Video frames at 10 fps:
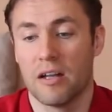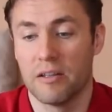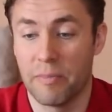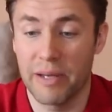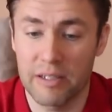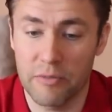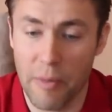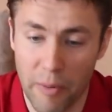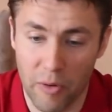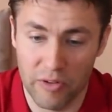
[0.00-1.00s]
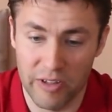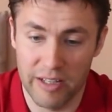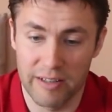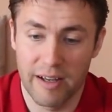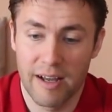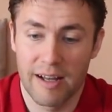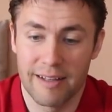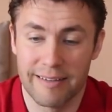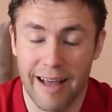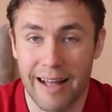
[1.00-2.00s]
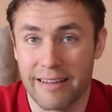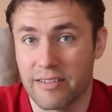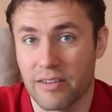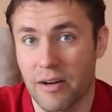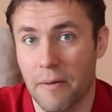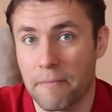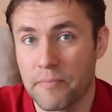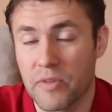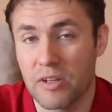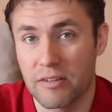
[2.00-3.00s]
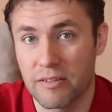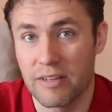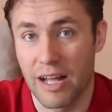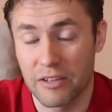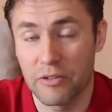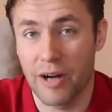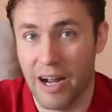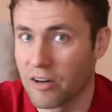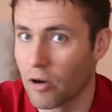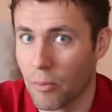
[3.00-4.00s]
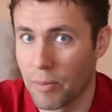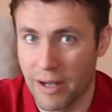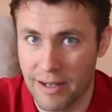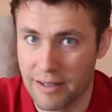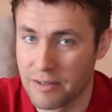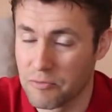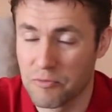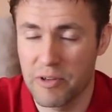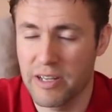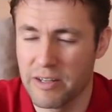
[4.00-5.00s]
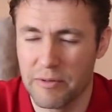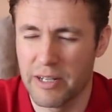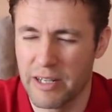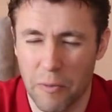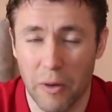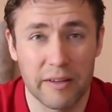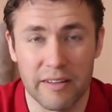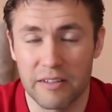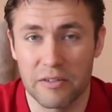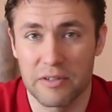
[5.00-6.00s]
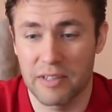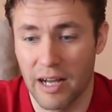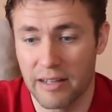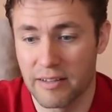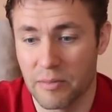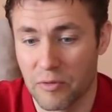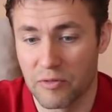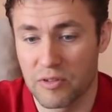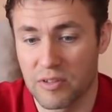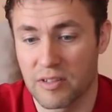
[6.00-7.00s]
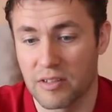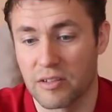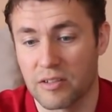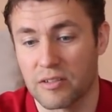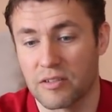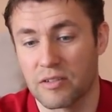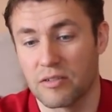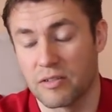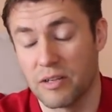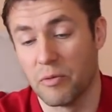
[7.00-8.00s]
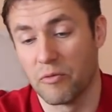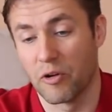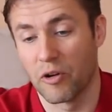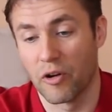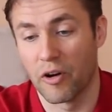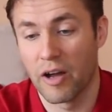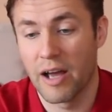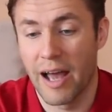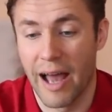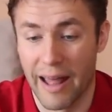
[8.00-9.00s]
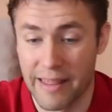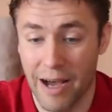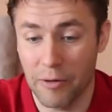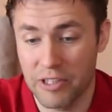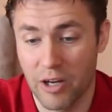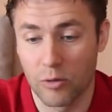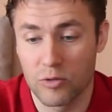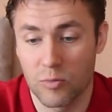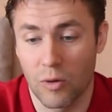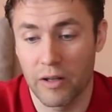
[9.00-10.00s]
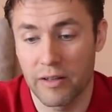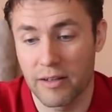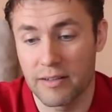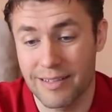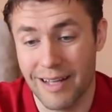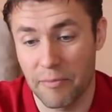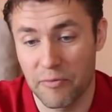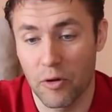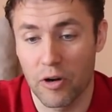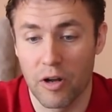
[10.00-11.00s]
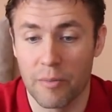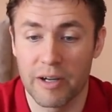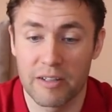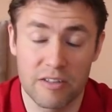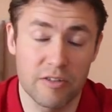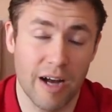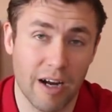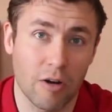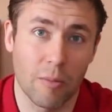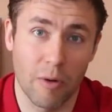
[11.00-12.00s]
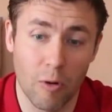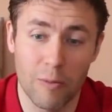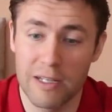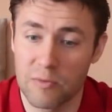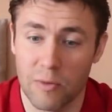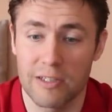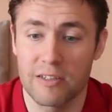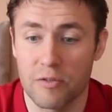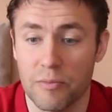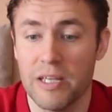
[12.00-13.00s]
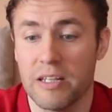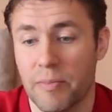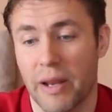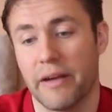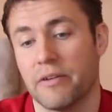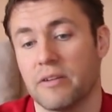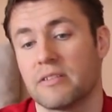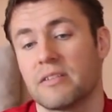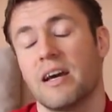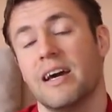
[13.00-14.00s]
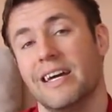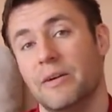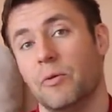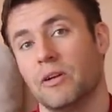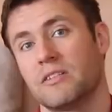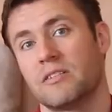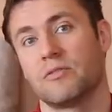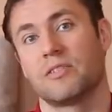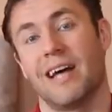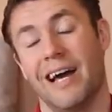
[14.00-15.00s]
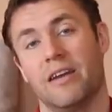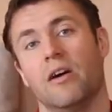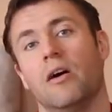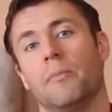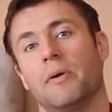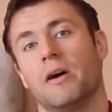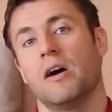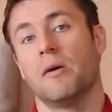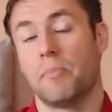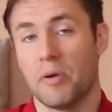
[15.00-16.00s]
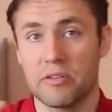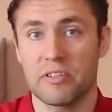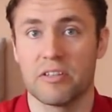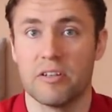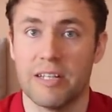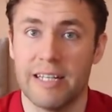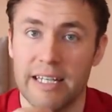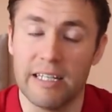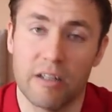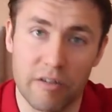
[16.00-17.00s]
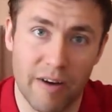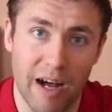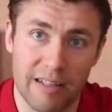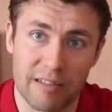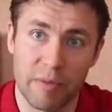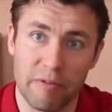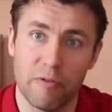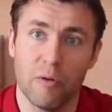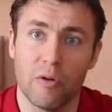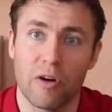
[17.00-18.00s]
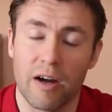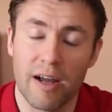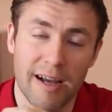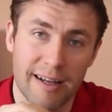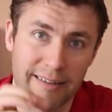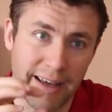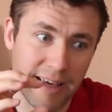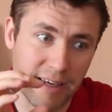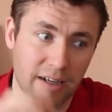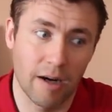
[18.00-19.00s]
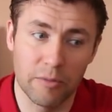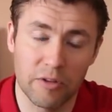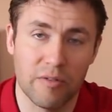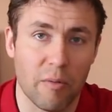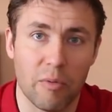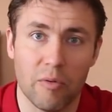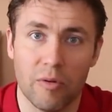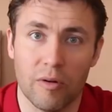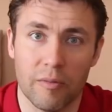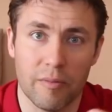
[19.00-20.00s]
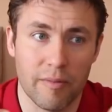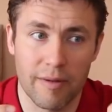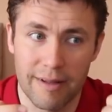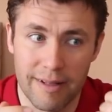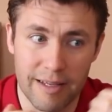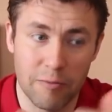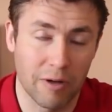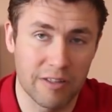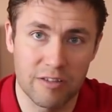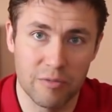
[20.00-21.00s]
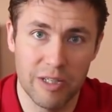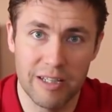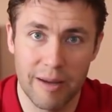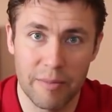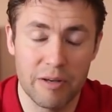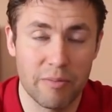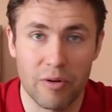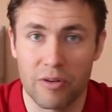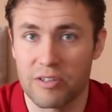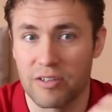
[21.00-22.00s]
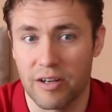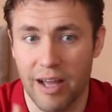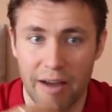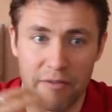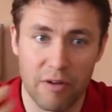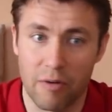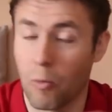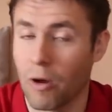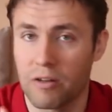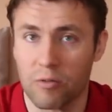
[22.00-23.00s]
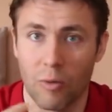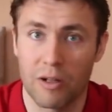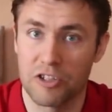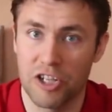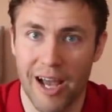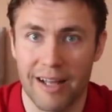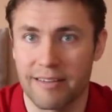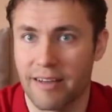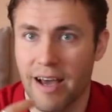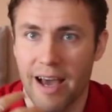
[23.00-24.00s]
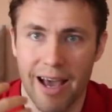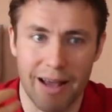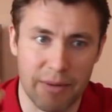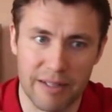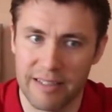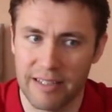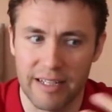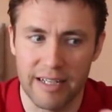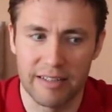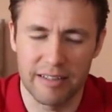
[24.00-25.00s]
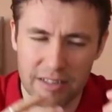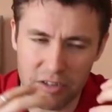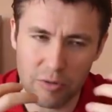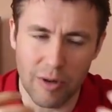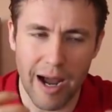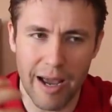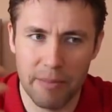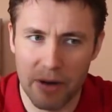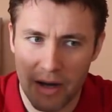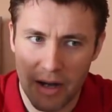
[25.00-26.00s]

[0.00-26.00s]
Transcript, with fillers: the Bild reported that um, that Jurgen Klopp uh, really really wanted to sign Timo, uh, Timo Werner and now it goes one step further because Jurgen Klopp always wants to meet players he wants to sign up personally in advance before they come to Liverpool he wants to meet them in person have a one-to-one -one chat and basically describe